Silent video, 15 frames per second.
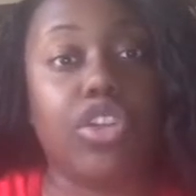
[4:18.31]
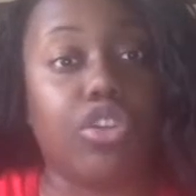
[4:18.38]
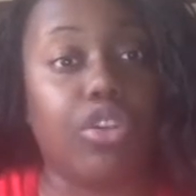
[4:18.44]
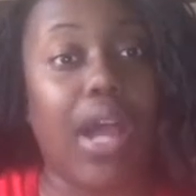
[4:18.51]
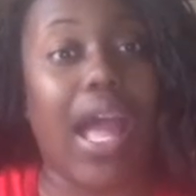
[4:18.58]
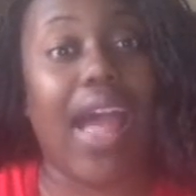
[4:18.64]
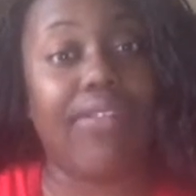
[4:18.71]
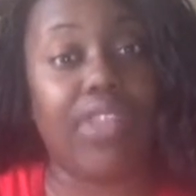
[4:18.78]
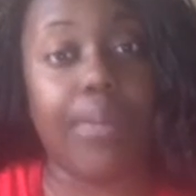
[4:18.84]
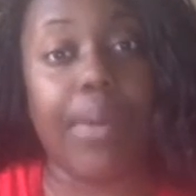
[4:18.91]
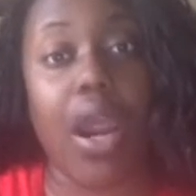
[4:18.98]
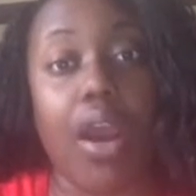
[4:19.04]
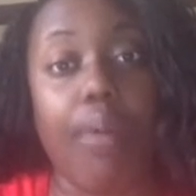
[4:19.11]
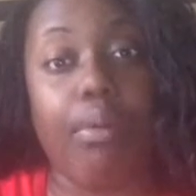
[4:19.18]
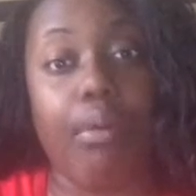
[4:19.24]
You'll have the
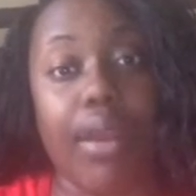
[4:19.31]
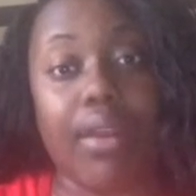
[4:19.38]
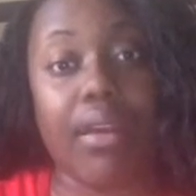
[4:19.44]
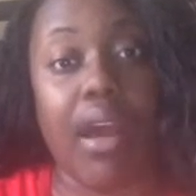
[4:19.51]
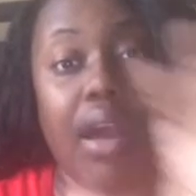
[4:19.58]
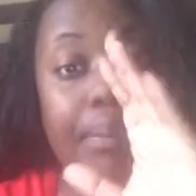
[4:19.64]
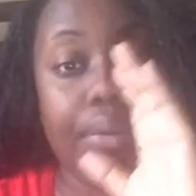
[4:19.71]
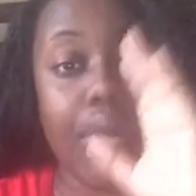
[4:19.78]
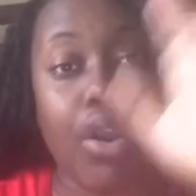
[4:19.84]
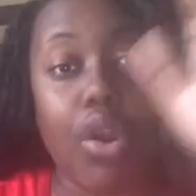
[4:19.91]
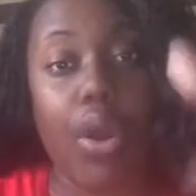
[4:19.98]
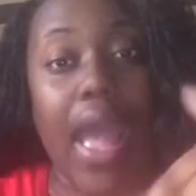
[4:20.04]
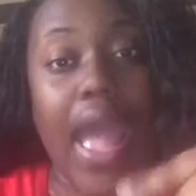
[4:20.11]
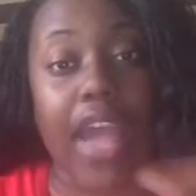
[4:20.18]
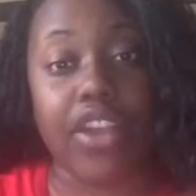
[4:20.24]
PowerPoint up
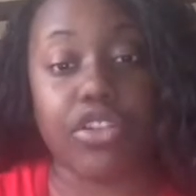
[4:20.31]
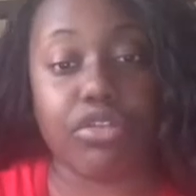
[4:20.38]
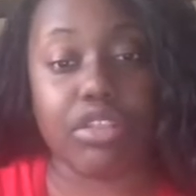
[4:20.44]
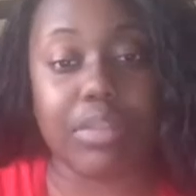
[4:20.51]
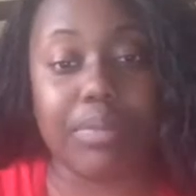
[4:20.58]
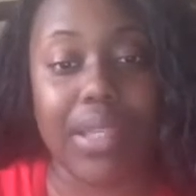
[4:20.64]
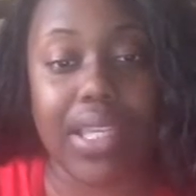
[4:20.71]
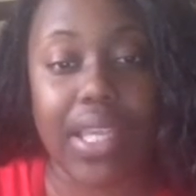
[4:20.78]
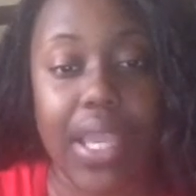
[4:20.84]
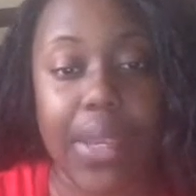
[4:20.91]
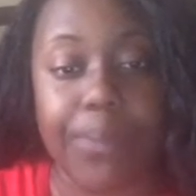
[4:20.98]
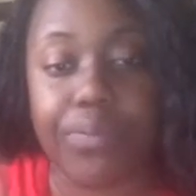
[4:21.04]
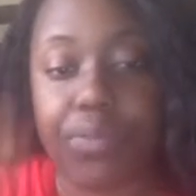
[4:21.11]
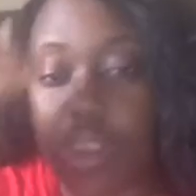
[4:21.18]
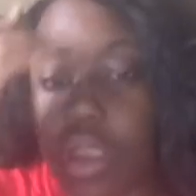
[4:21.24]
as you're
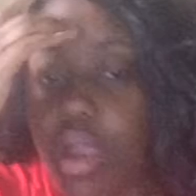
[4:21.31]
speaking.